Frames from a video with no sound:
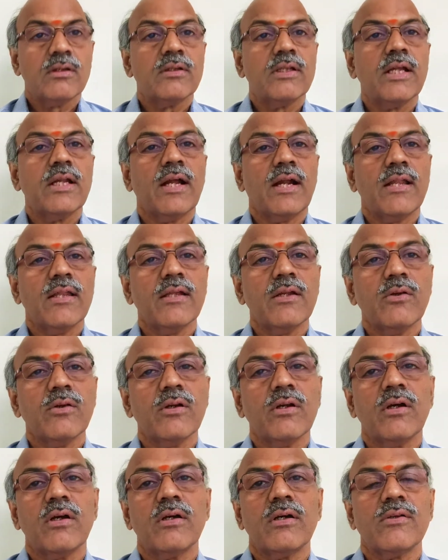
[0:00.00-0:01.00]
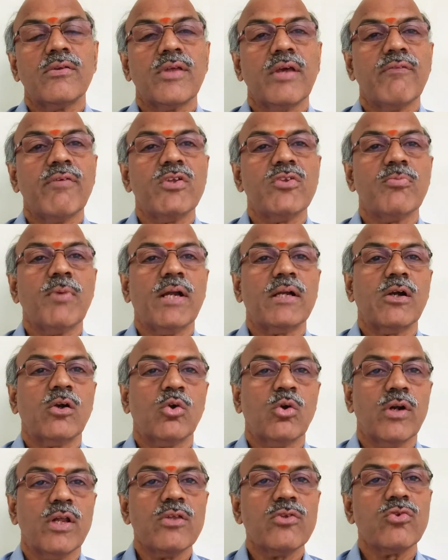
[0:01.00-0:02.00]
Then another savings bank
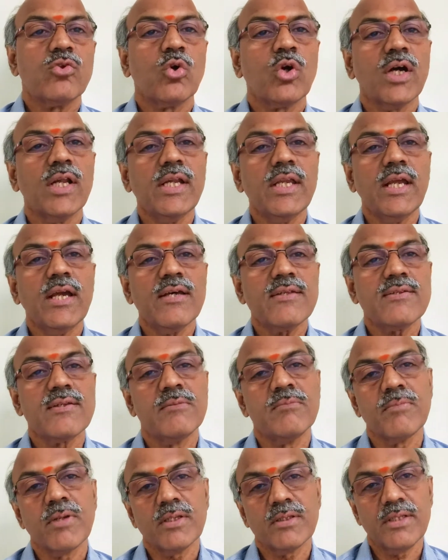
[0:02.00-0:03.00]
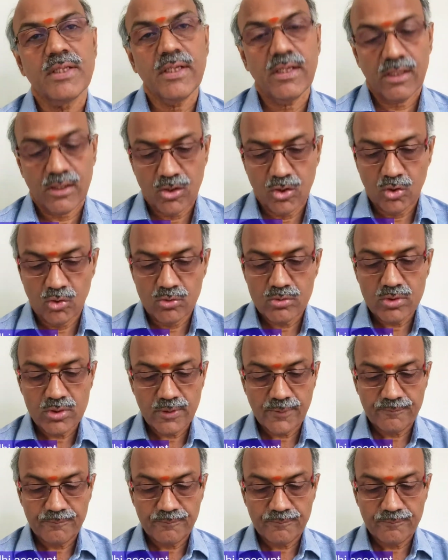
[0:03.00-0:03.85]
account is Sukanya Samridhi account.